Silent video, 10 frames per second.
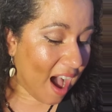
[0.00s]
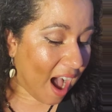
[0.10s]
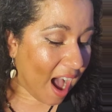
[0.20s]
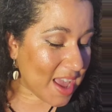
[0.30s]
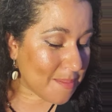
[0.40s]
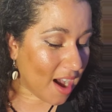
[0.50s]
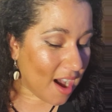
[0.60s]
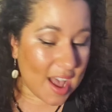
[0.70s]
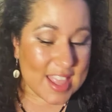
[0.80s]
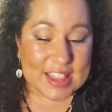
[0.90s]
I am
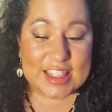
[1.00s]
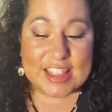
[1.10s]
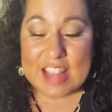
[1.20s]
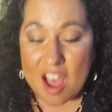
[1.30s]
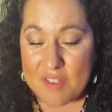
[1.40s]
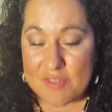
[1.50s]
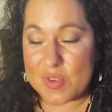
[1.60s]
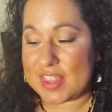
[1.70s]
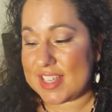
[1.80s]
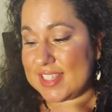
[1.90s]
in love
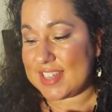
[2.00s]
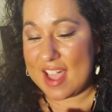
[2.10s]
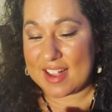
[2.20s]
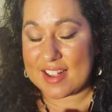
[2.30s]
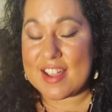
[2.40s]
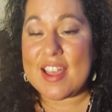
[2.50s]
with this deck.